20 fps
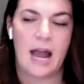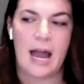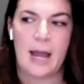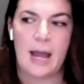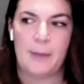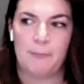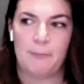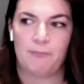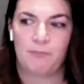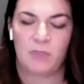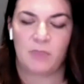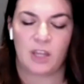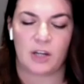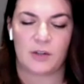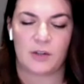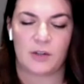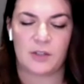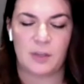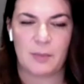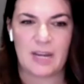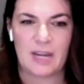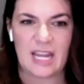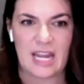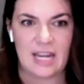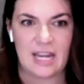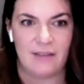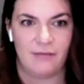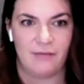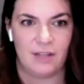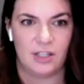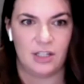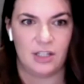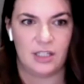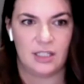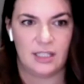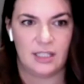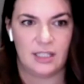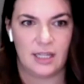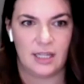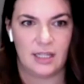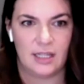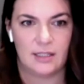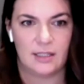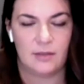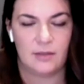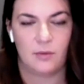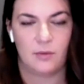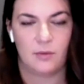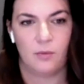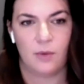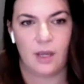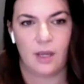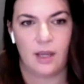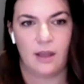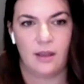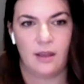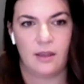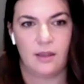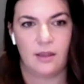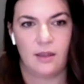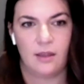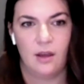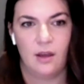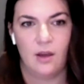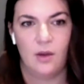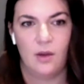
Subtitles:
There are so many inefficiencies with